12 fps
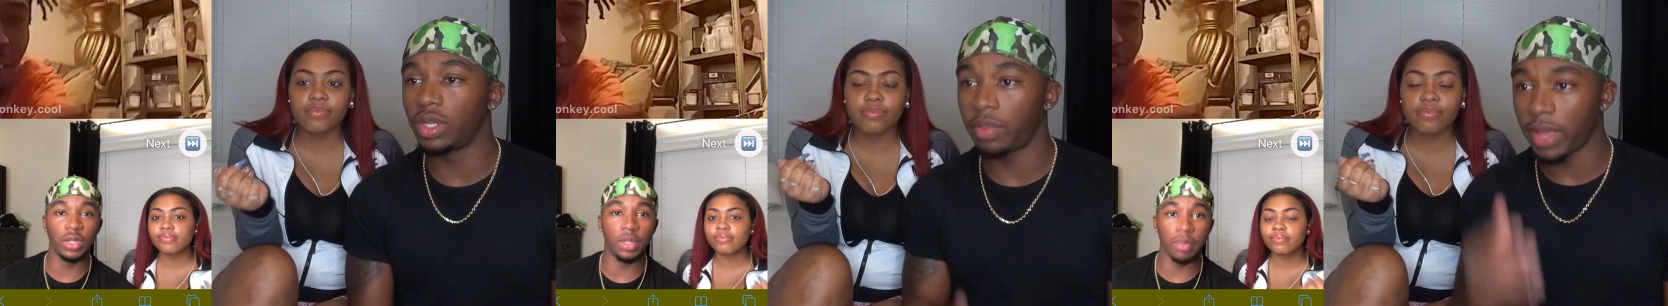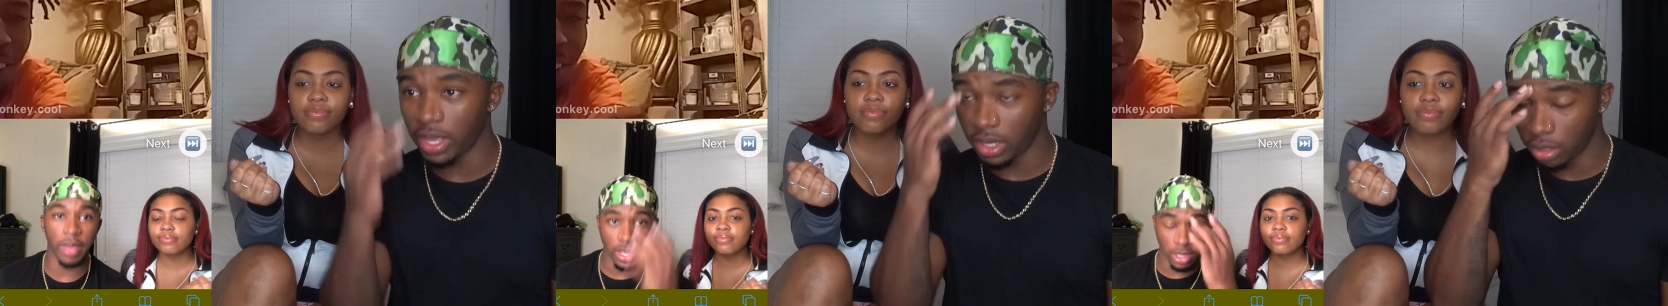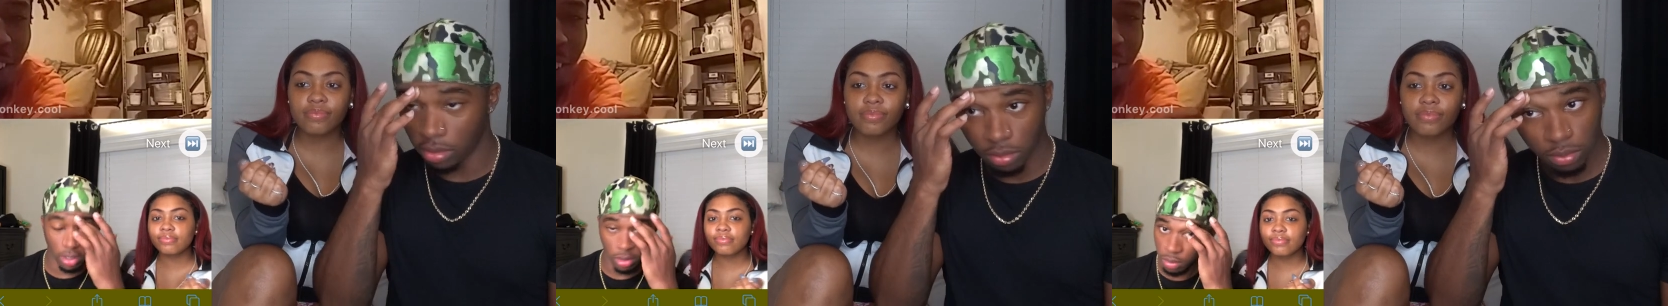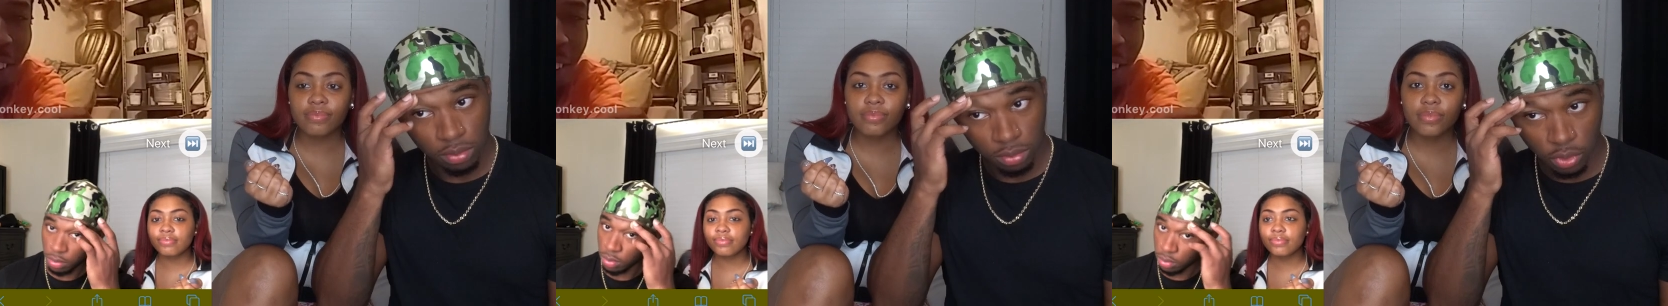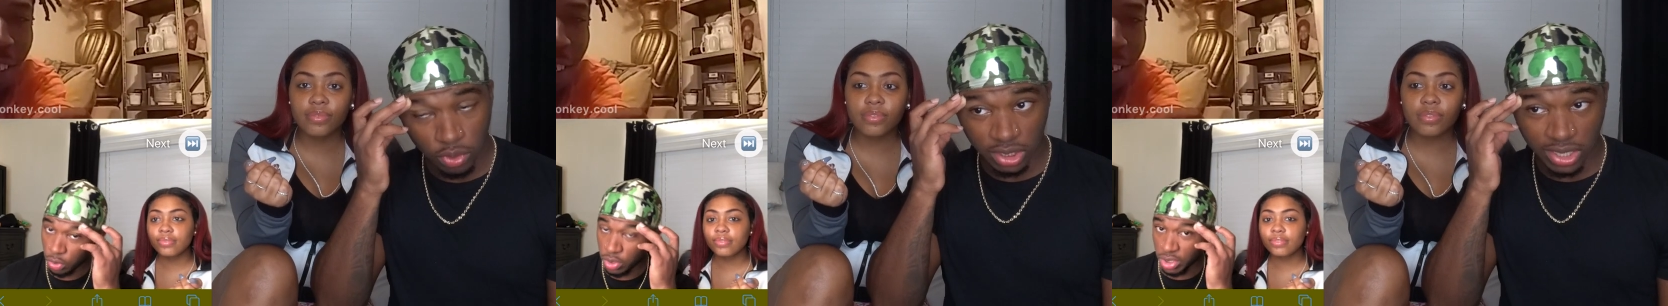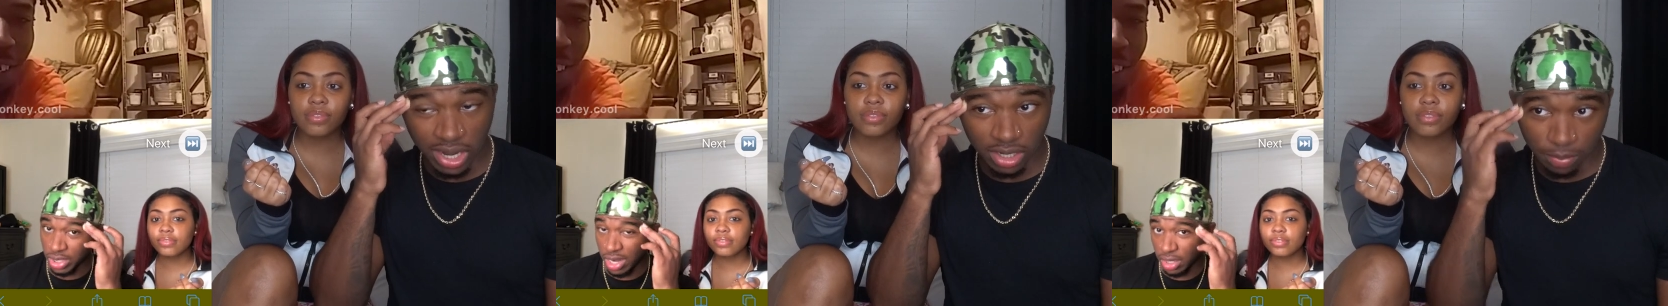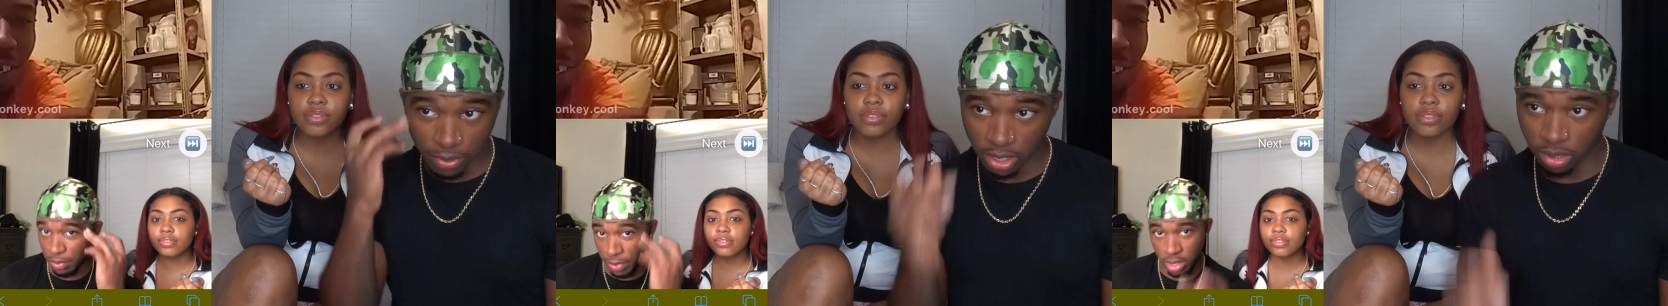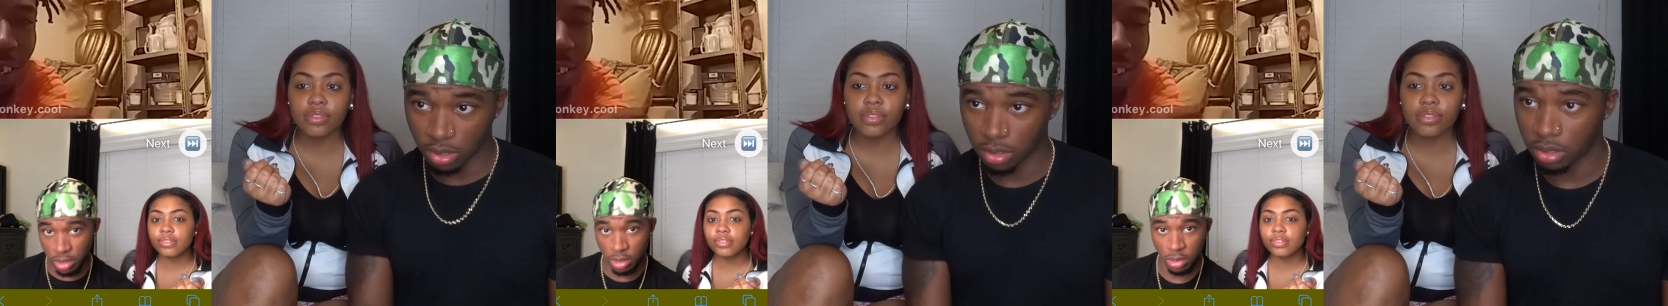Speaker 1: in the pen? You just got out the pen?